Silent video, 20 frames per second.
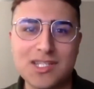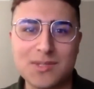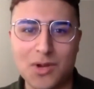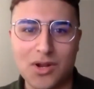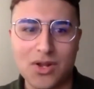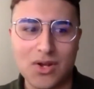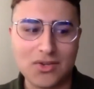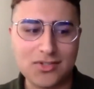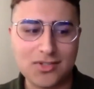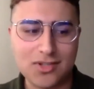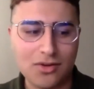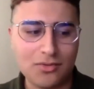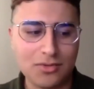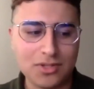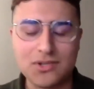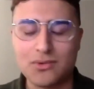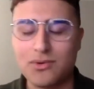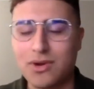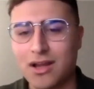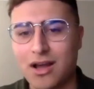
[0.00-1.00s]
but also
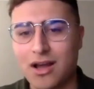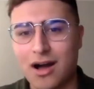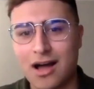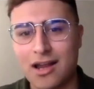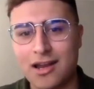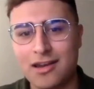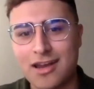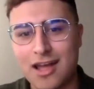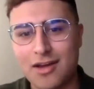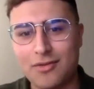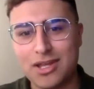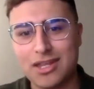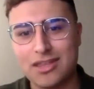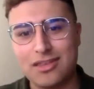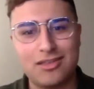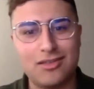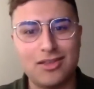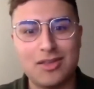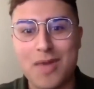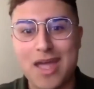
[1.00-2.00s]
what's going on
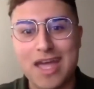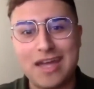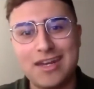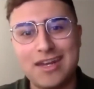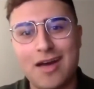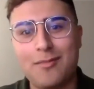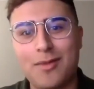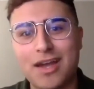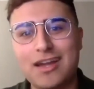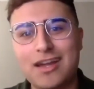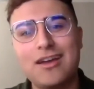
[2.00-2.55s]
with the pandemic.